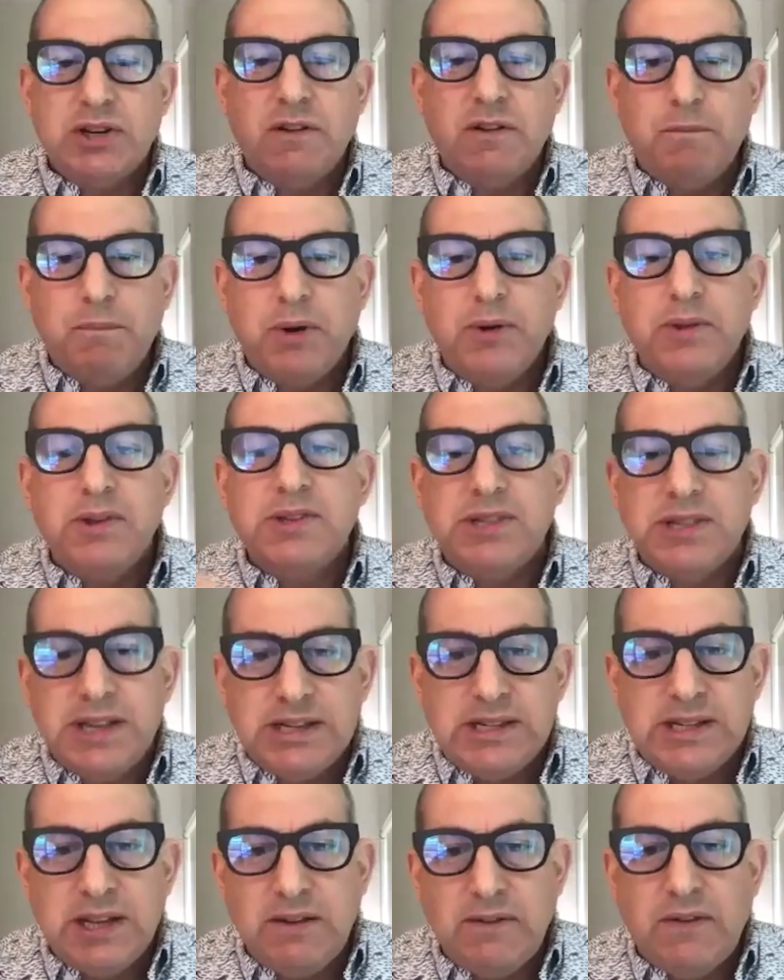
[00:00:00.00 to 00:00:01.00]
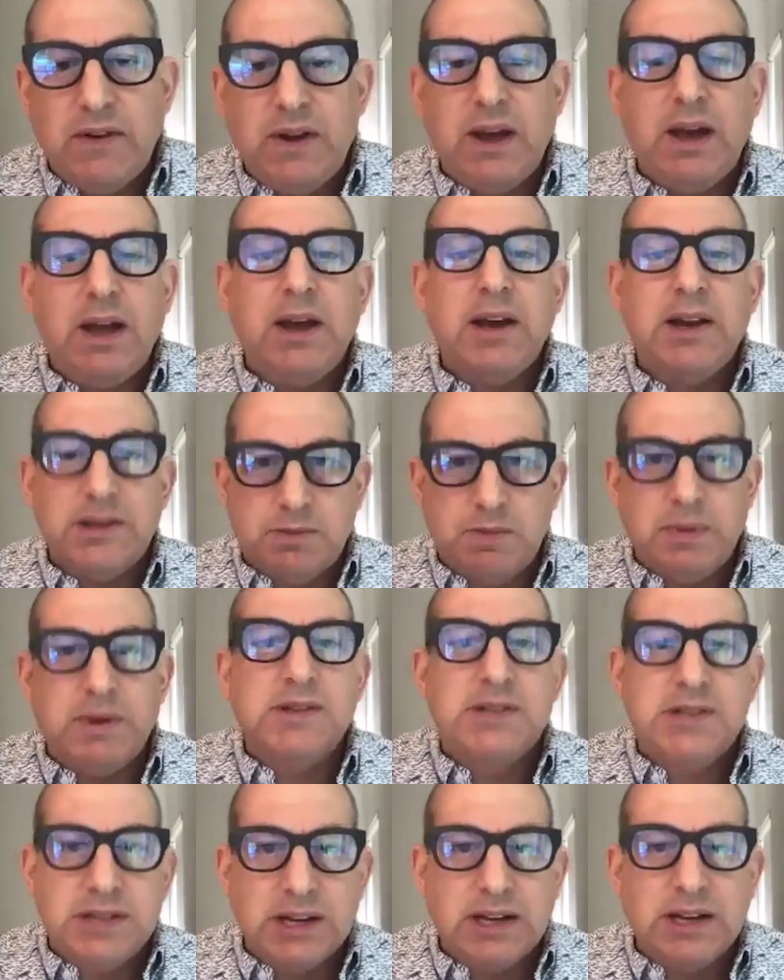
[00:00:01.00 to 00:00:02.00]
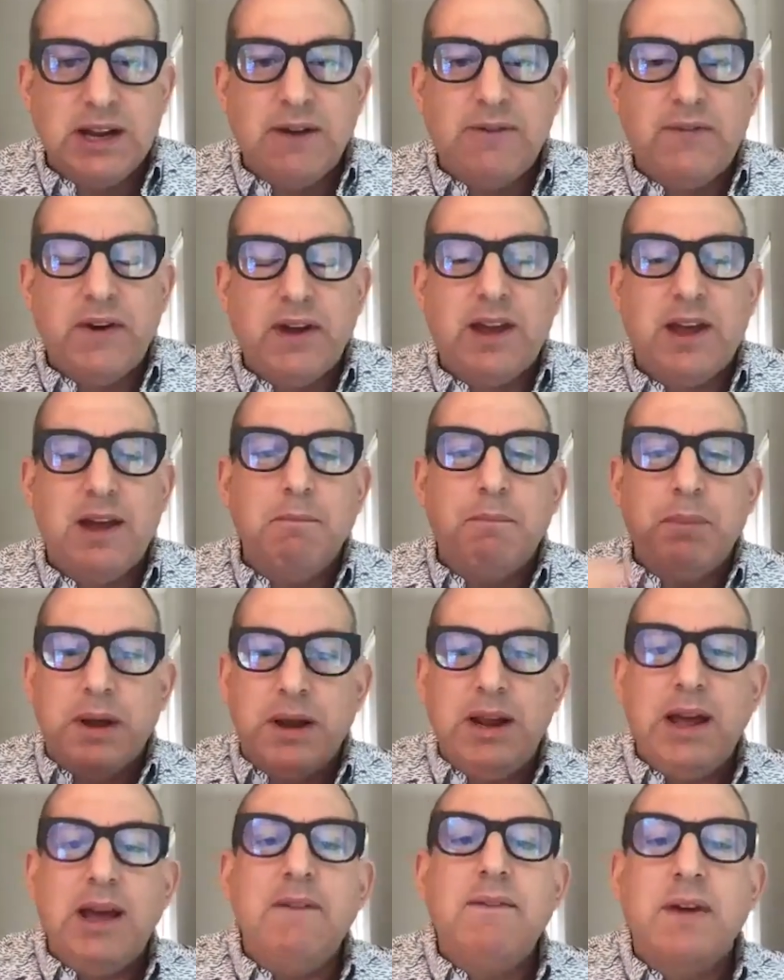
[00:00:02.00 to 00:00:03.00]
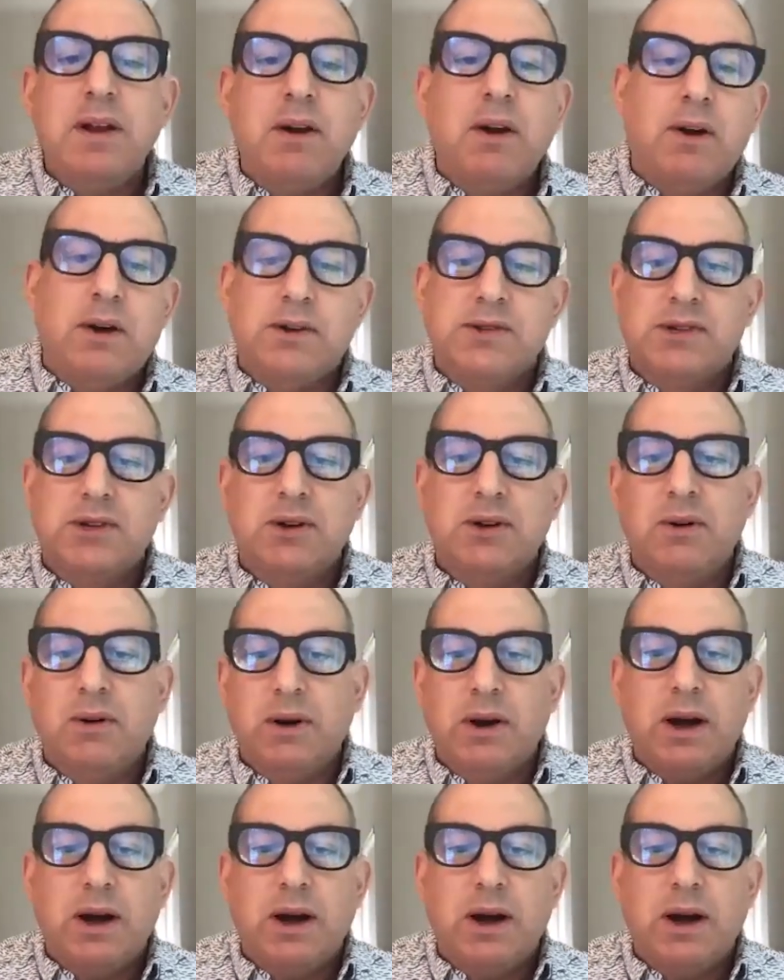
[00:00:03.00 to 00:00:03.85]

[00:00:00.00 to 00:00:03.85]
of both CTV has been significant, but even also